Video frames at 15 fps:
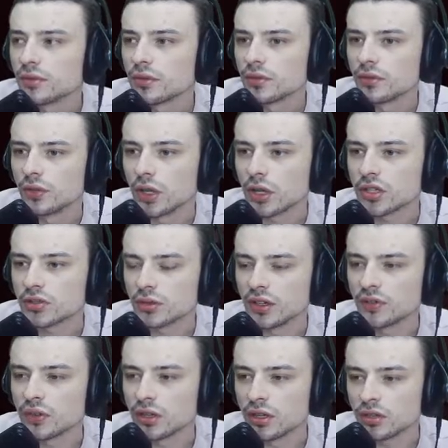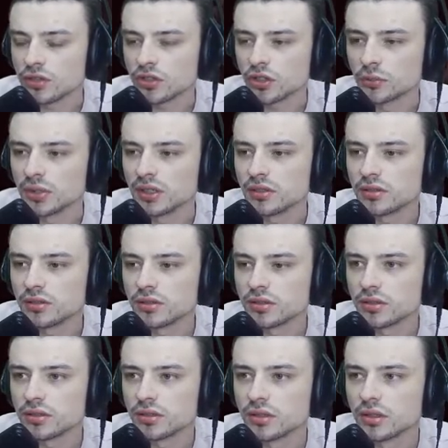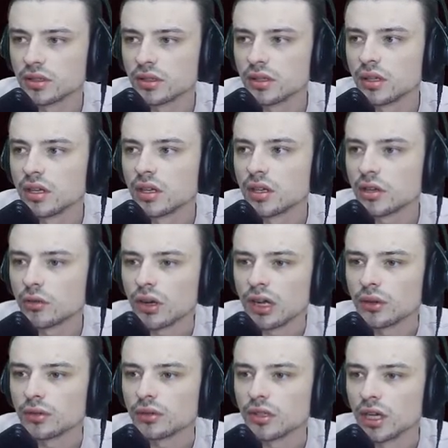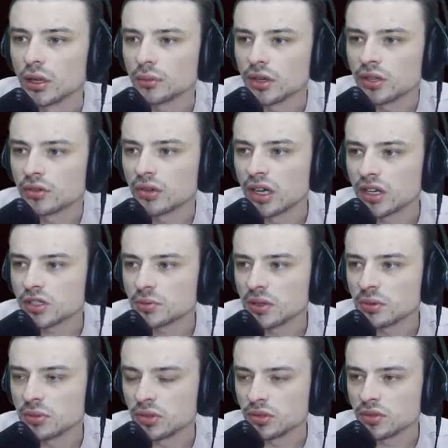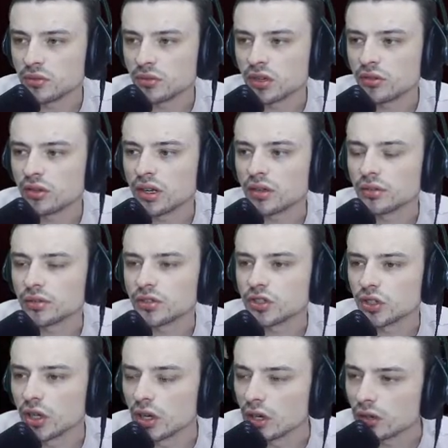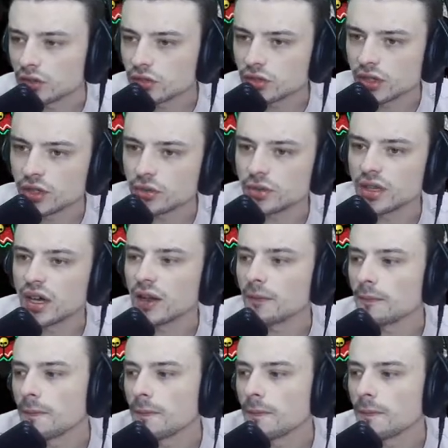Flock is ready for another sermon. Crown. Upgrade the crown expand abilities the red crown. Sure, let's try doing that.